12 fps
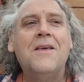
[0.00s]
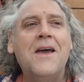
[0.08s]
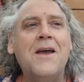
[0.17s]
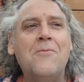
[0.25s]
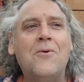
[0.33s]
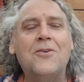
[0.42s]

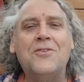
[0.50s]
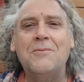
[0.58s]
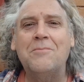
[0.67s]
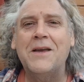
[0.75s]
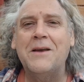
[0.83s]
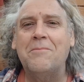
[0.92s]
it
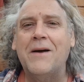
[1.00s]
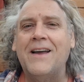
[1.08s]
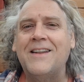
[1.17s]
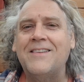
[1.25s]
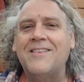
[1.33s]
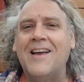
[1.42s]
wasn't being
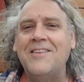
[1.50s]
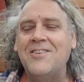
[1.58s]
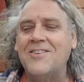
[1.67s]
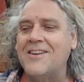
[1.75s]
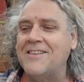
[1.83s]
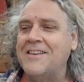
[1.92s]
paid
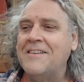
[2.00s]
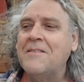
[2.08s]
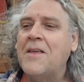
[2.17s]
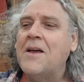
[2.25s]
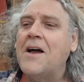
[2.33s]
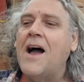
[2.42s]
attention
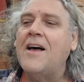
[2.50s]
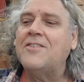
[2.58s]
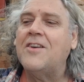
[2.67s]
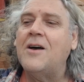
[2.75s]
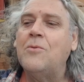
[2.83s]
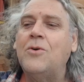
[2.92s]
as
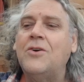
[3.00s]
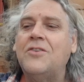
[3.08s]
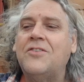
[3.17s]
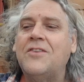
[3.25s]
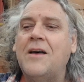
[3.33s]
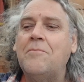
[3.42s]
I
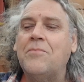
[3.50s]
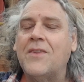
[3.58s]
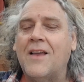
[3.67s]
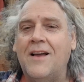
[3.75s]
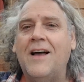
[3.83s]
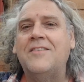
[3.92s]
was um,
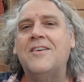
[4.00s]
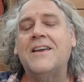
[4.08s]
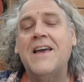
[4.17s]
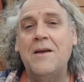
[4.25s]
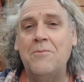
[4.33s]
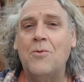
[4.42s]
as I
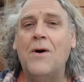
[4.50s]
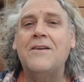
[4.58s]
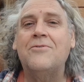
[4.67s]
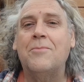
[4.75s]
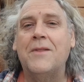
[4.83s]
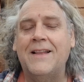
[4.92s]
came away
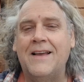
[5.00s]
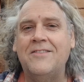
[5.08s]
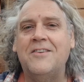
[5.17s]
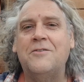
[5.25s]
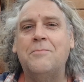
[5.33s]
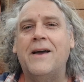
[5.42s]
from the
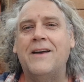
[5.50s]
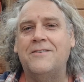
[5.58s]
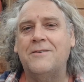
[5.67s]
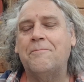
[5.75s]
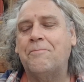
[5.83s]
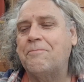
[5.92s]
lettuce
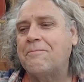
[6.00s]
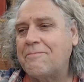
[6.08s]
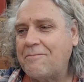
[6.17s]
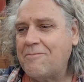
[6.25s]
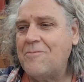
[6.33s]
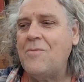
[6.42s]
bed,
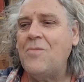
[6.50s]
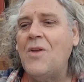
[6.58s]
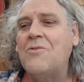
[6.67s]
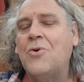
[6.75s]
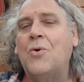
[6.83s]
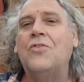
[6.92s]

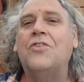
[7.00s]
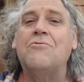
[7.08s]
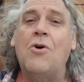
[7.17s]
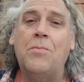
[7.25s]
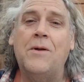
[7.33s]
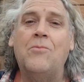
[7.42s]
of course the
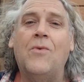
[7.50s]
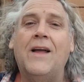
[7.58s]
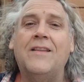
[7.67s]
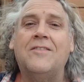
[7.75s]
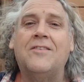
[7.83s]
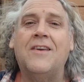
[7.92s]
robin
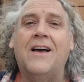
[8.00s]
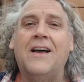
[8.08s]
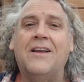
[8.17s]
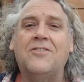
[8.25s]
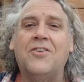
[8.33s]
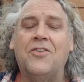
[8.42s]
went
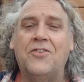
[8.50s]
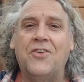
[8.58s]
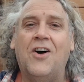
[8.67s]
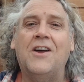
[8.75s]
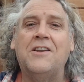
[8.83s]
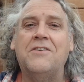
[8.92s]
uh, to the
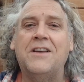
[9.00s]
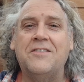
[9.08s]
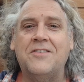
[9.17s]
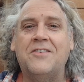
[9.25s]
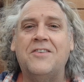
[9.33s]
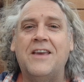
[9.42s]
side of
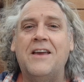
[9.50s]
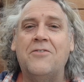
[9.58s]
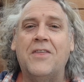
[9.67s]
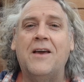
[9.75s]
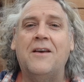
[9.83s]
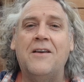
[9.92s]
it to see
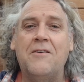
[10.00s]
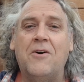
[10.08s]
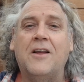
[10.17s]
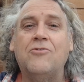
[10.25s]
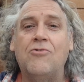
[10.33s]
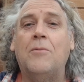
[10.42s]
if there if
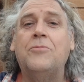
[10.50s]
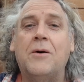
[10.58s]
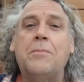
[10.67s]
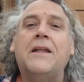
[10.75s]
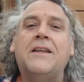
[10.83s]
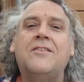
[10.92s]
I'd grubbed
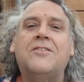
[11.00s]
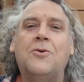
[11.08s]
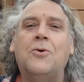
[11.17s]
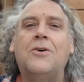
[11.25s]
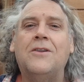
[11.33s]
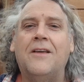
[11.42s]
up any
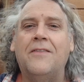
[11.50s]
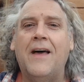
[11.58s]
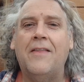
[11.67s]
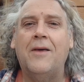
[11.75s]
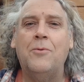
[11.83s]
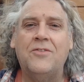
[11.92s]
soil and
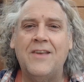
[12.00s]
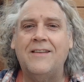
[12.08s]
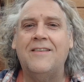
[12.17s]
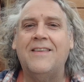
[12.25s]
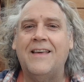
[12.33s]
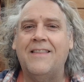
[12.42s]
that there was
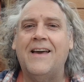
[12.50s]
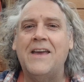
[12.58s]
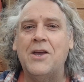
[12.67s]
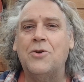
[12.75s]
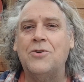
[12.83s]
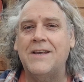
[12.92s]
anything that
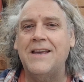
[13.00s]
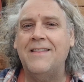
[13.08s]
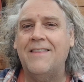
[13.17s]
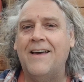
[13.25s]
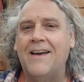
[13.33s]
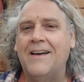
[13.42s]
it could
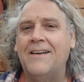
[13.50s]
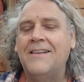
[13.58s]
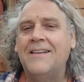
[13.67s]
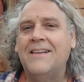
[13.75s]
eat there.